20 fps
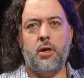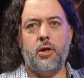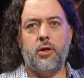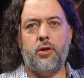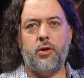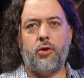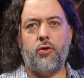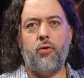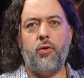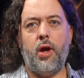
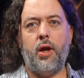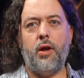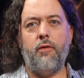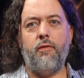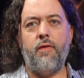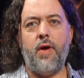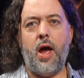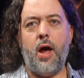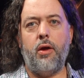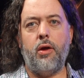to create a
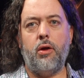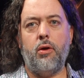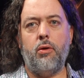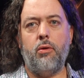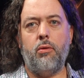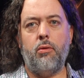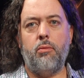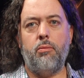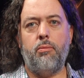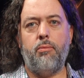
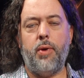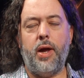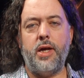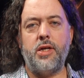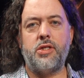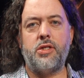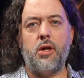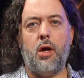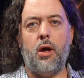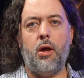value
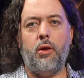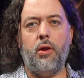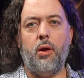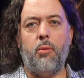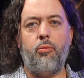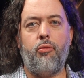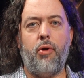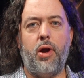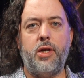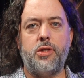based on the
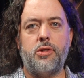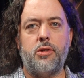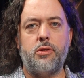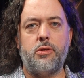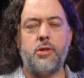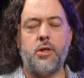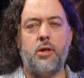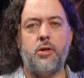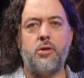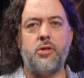
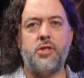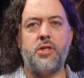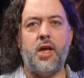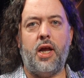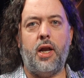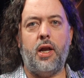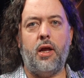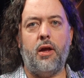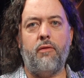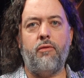appraiser's
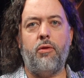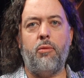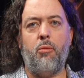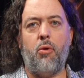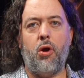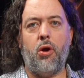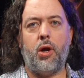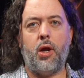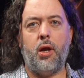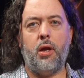understanding of the
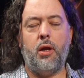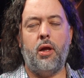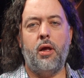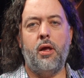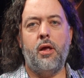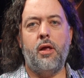market,